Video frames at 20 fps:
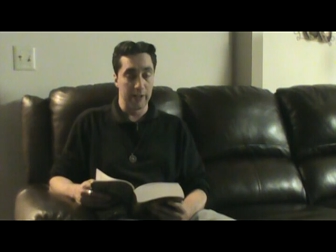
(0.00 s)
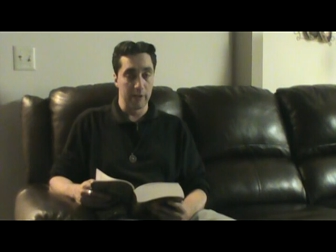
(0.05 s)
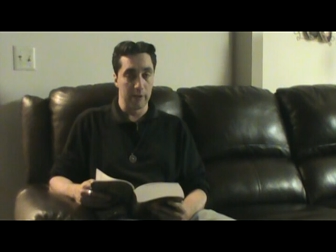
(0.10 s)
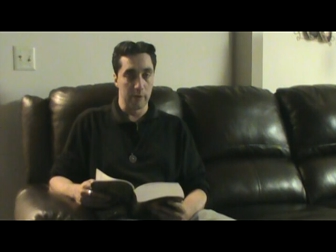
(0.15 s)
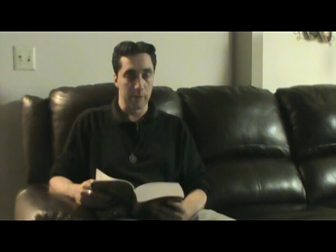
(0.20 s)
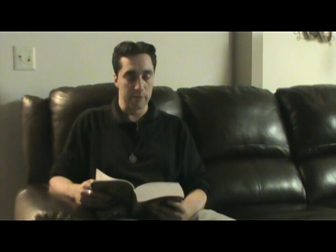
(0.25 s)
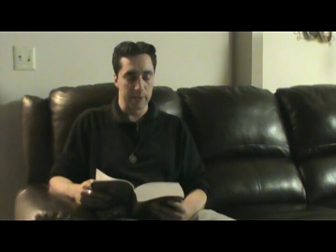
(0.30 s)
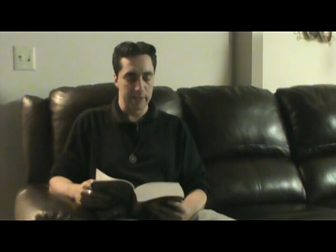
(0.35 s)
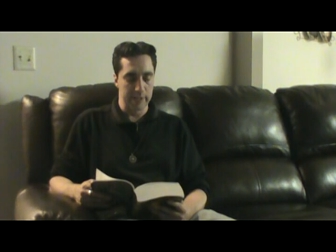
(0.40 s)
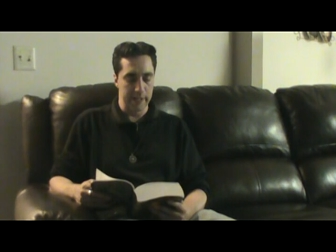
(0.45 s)
a
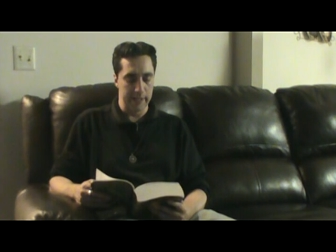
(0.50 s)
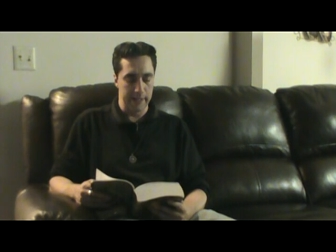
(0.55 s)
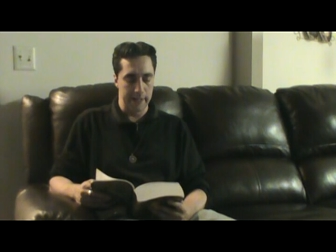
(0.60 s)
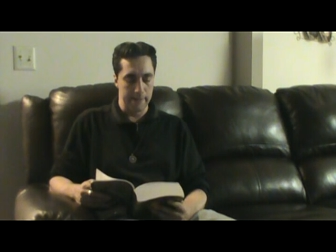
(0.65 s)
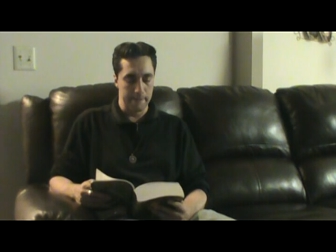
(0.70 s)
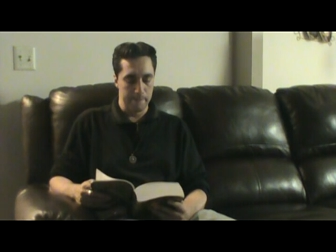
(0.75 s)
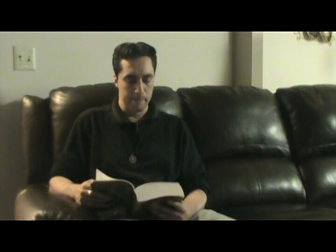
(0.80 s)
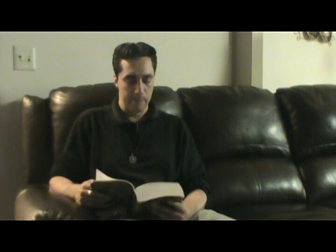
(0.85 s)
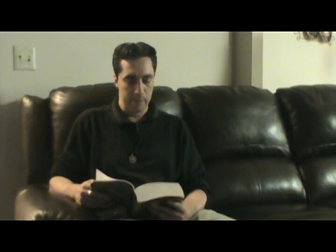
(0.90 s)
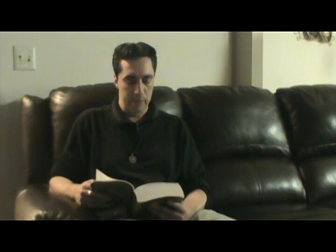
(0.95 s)
little city.
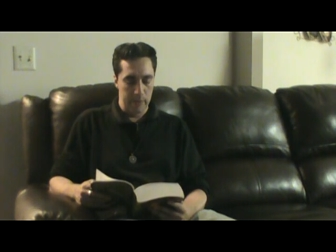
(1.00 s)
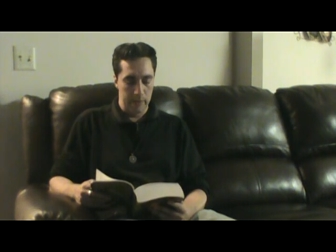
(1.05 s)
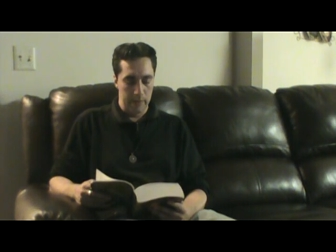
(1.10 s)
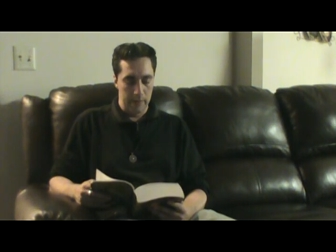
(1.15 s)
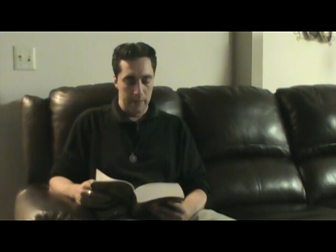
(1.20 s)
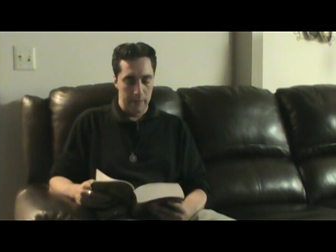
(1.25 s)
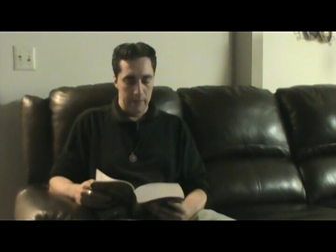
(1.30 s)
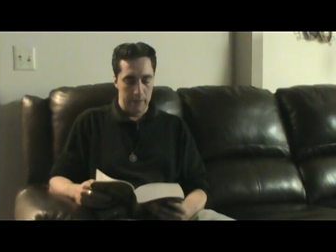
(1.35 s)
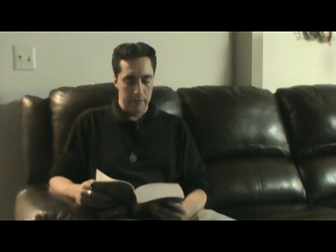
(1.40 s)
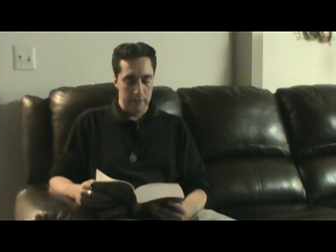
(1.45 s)

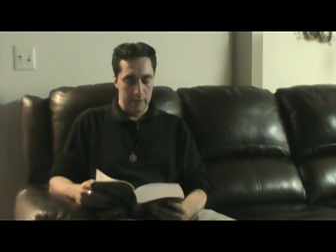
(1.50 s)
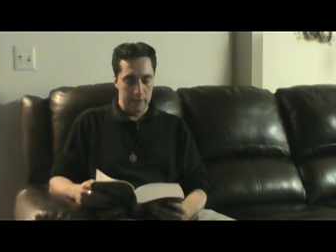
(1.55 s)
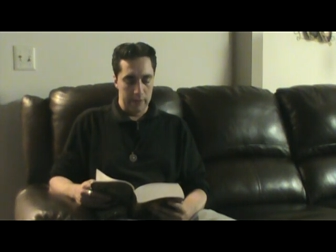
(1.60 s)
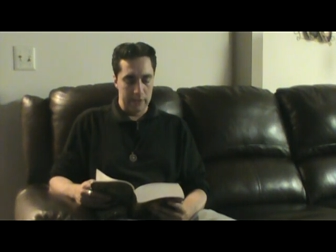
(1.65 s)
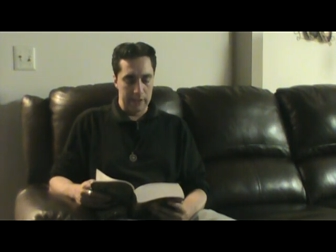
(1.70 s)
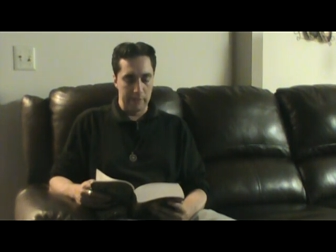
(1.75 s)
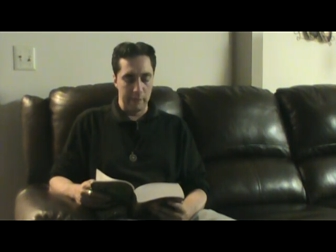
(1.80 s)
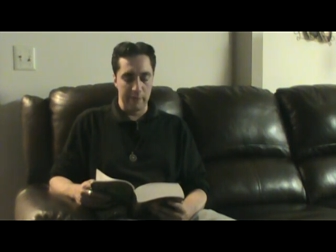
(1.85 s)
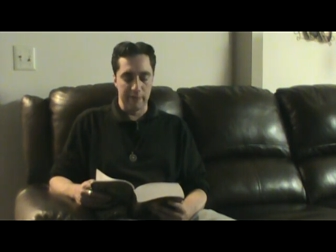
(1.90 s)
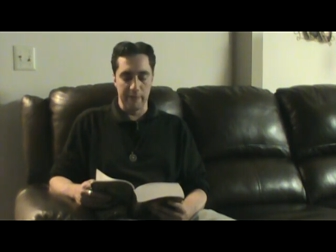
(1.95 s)

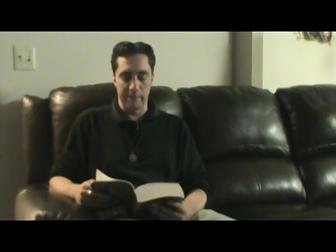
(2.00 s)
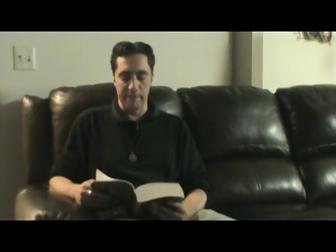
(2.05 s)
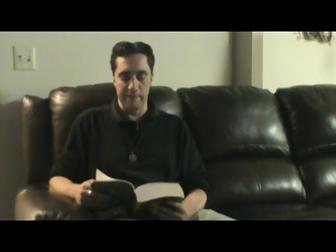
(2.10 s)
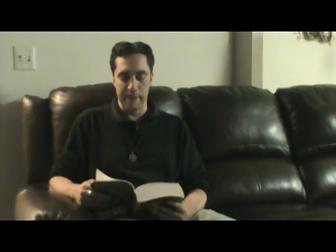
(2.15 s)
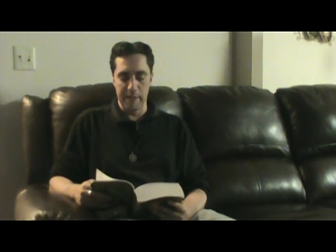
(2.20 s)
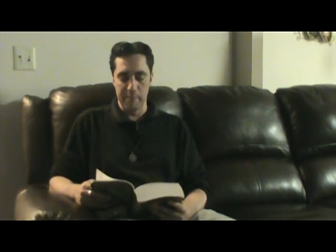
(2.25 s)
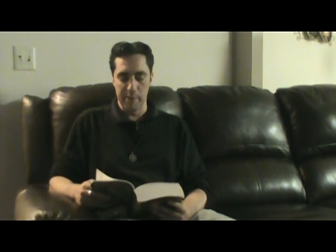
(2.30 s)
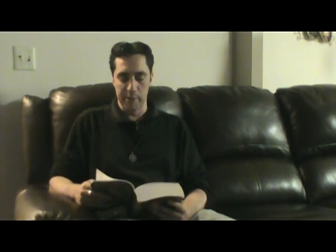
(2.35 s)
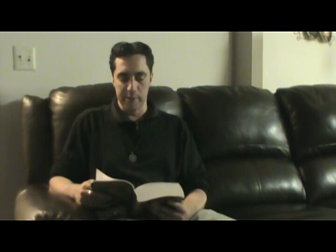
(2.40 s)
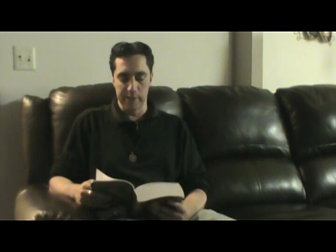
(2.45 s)
Some of the
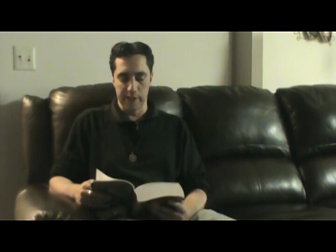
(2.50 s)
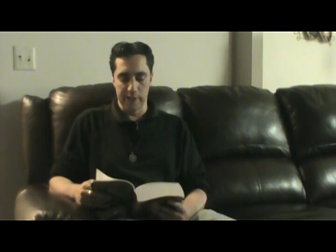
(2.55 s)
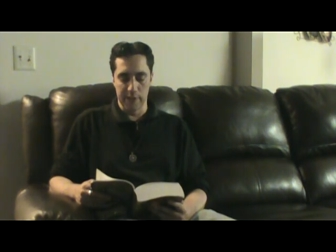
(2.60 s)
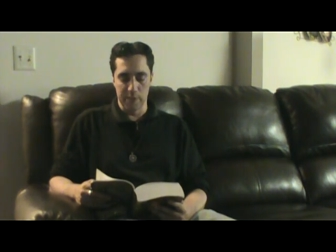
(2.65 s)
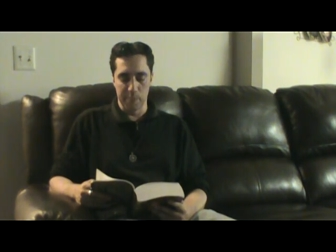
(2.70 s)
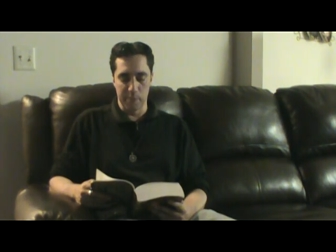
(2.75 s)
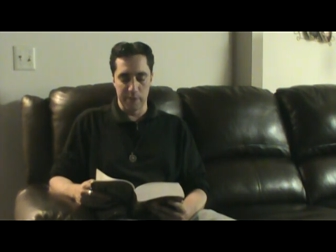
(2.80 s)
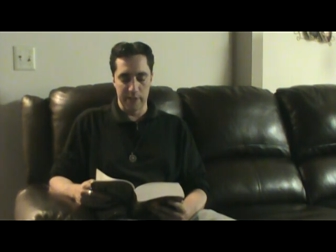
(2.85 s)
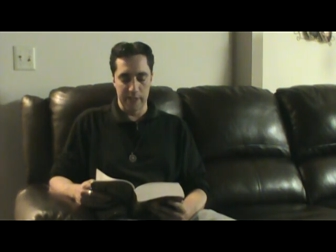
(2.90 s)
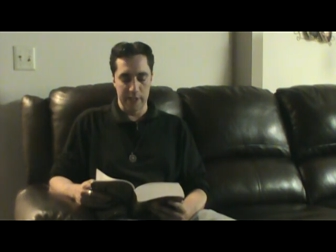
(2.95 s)
female
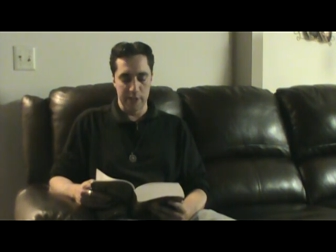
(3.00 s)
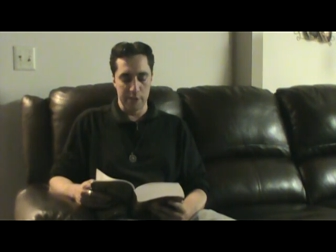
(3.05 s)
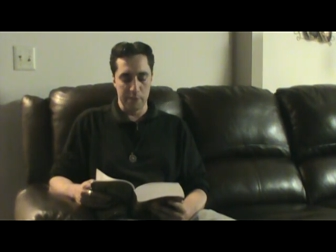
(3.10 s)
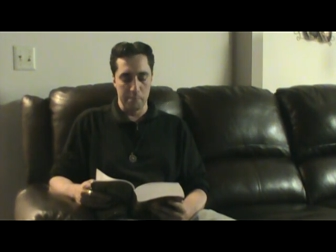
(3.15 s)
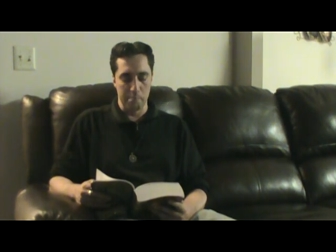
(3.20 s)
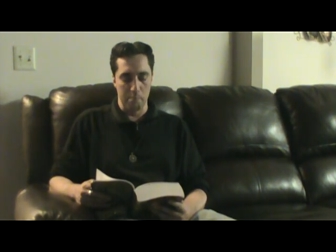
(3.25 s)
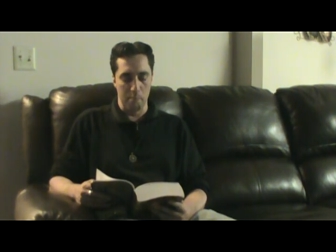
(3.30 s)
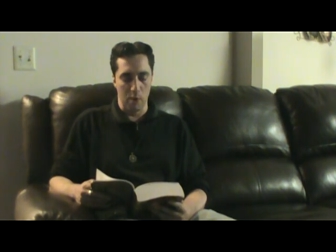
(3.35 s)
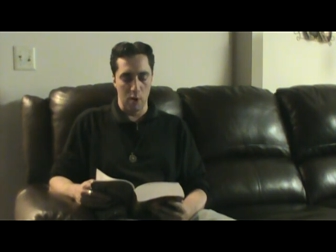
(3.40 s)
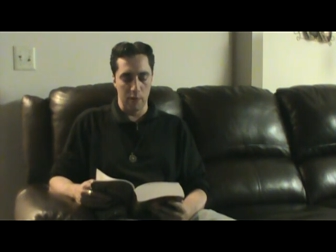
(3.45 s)
nuns
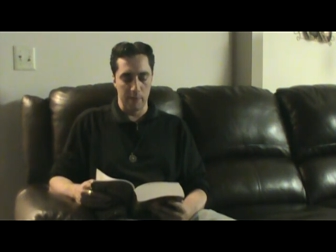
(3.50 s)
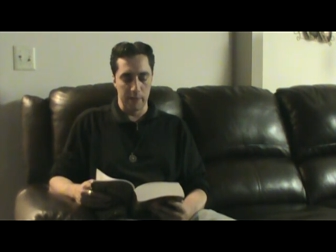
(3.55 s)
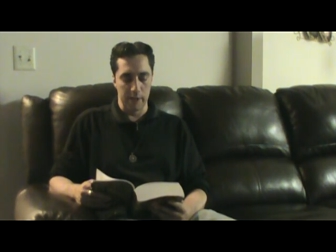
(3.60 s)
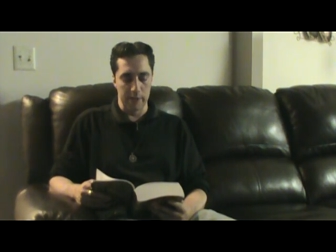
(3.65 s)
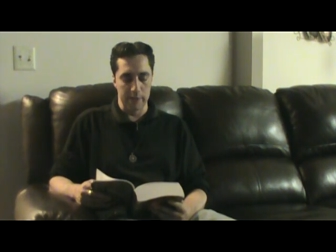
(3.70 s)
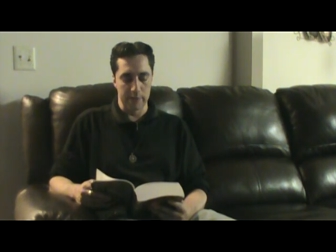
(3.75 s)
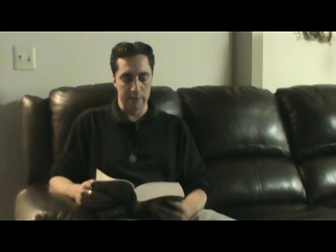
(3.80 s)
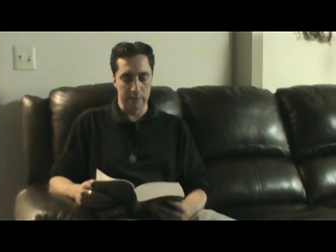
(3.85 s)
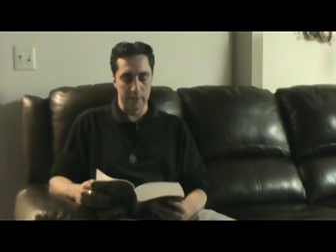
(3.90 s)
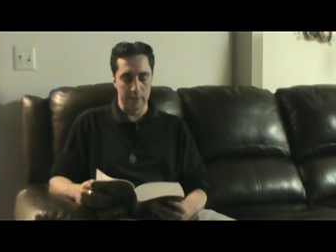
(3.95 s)
possess
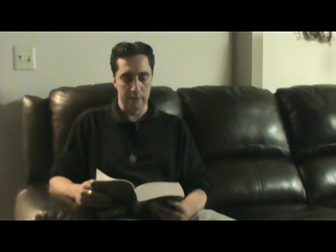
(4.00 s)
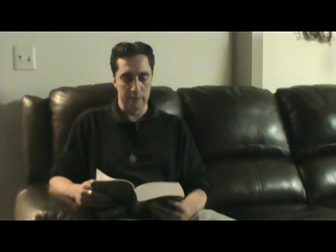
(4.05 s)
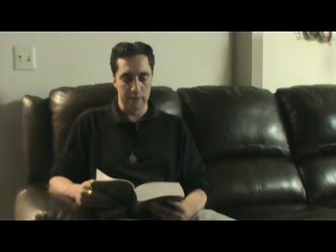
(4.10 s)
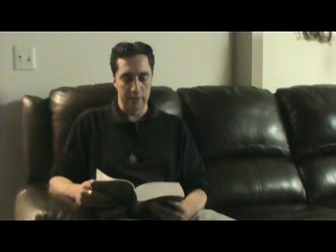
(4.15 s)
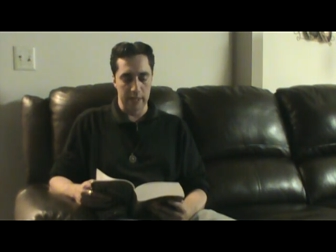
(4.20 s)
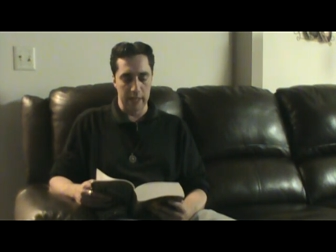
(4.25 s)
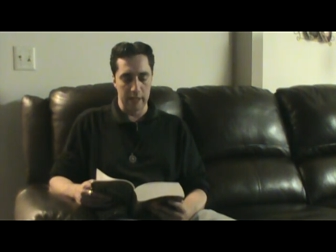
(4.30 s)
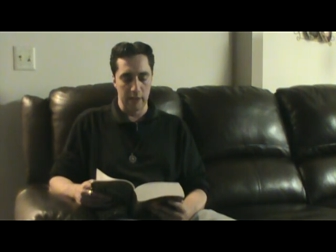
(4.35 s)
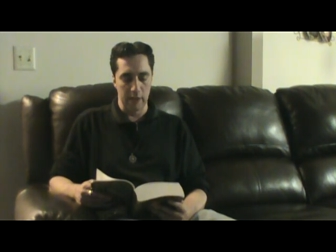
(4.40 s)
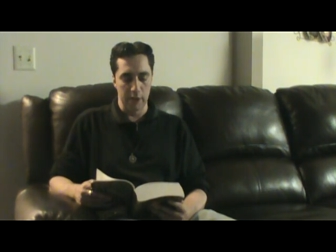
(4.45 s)
marvelous
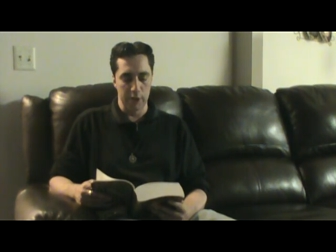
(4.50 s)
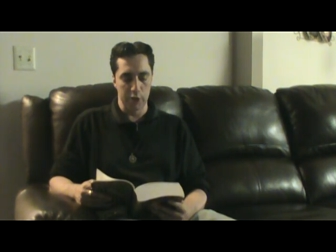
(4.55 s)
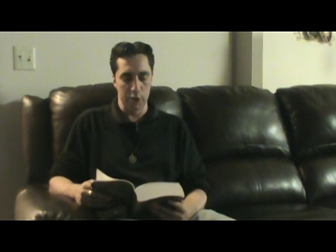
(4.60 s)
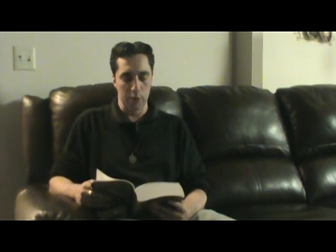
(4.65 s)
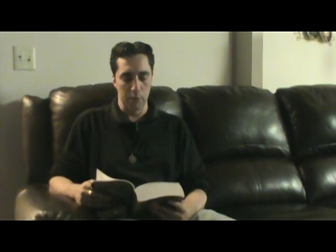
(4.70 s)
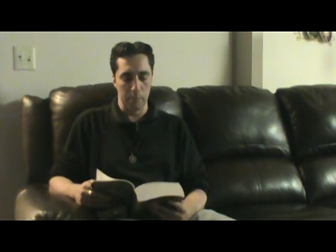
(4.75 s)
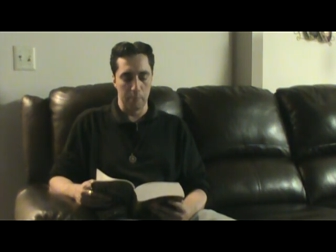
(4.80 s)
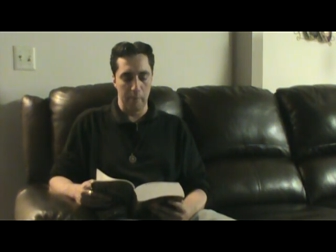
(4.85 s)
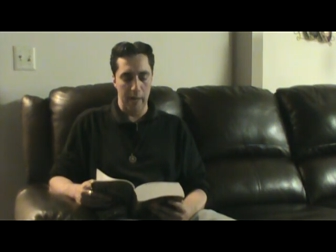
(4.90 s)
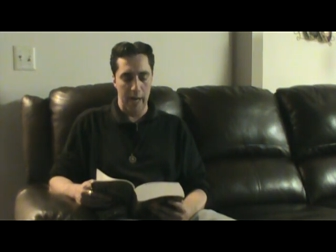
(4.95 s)

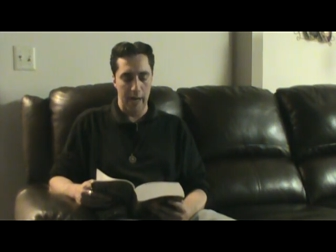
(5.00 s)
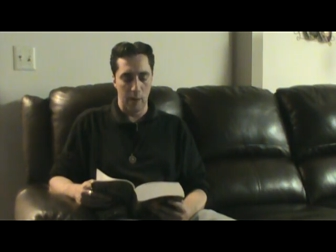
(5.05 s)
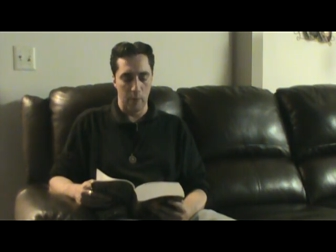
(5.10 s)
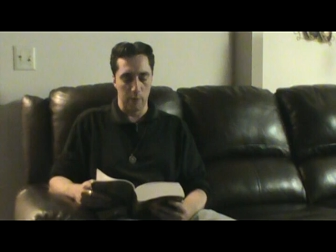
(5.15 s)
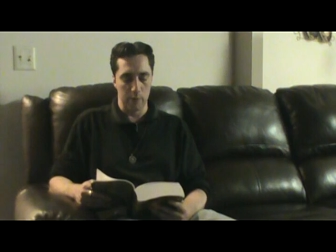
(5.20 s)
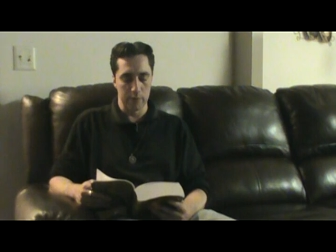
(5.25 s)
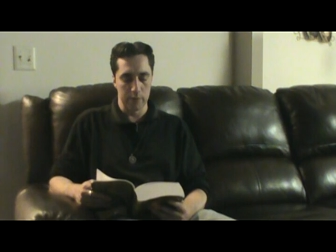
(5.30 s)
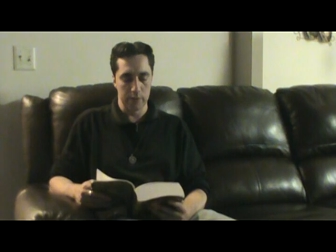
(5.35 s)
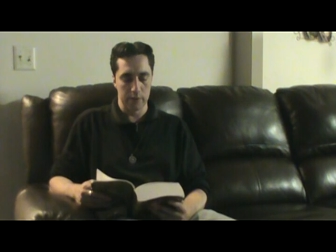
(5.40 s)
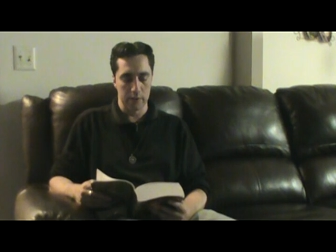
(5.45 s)
psychological
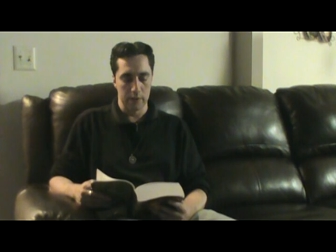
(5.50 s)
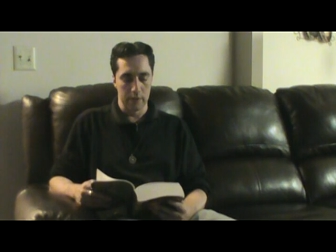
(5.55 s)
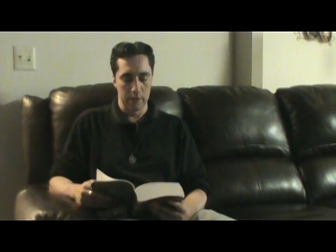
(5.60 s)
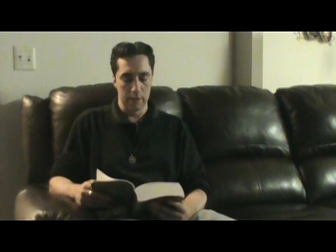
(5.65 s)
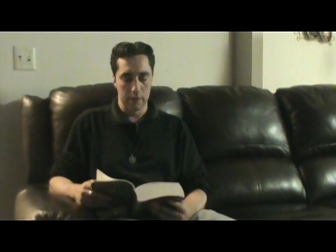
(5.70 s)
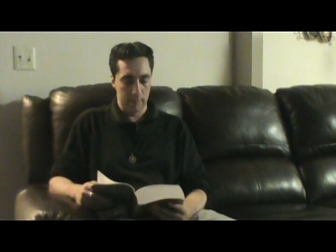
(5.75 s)
powers.